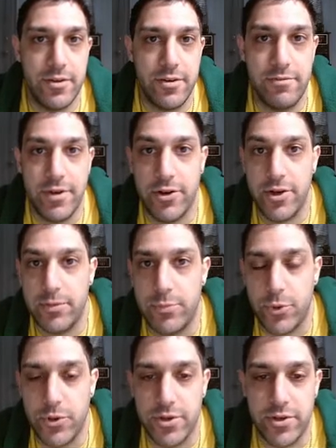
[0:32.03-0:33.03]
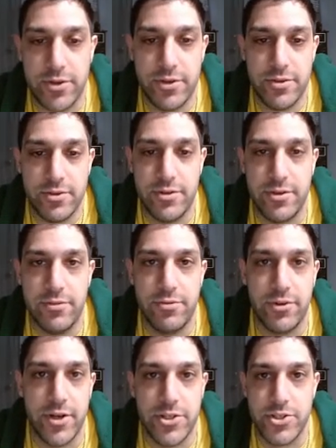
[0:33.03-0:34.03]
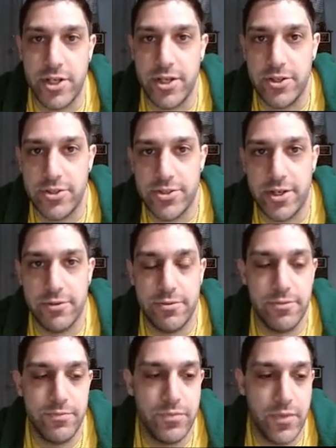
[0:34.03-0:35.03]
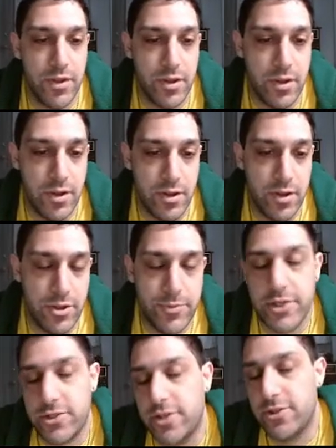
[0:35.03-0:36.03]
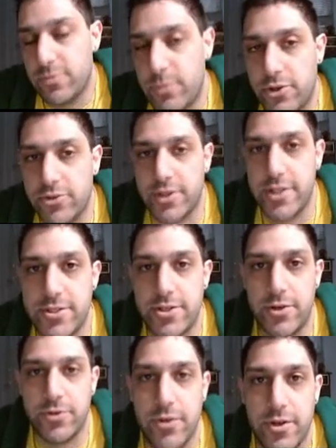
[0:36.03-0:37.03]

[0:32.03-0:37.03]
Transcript: very important to differentiate yourself, especially on small slates too.